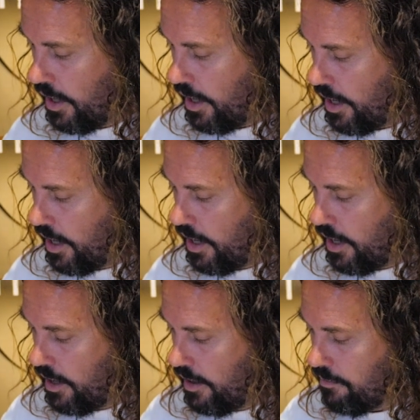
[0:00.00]

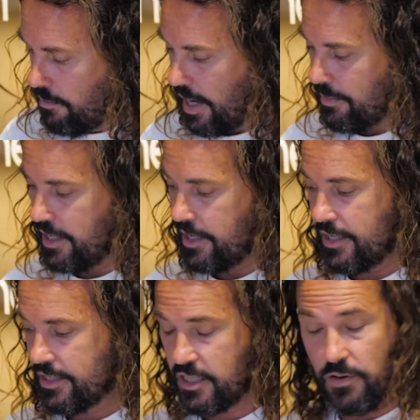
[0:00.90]
maybe
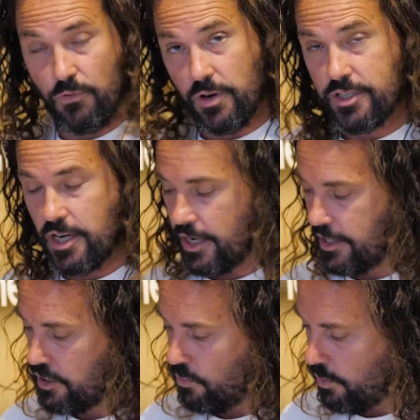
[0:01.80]
it's
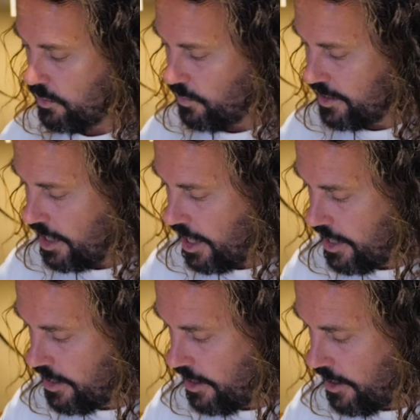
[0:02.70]
differentiated. So what did we
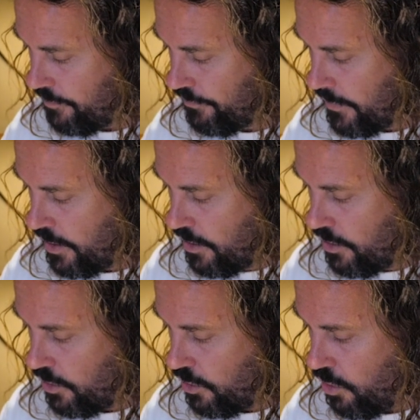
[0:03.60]
say?
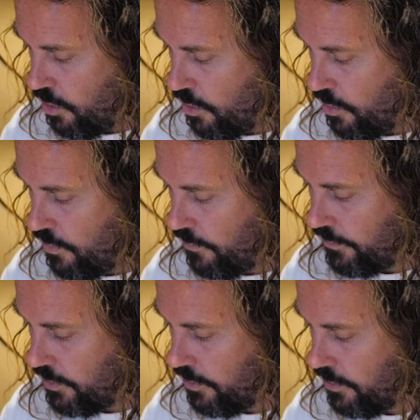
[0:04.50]
Curved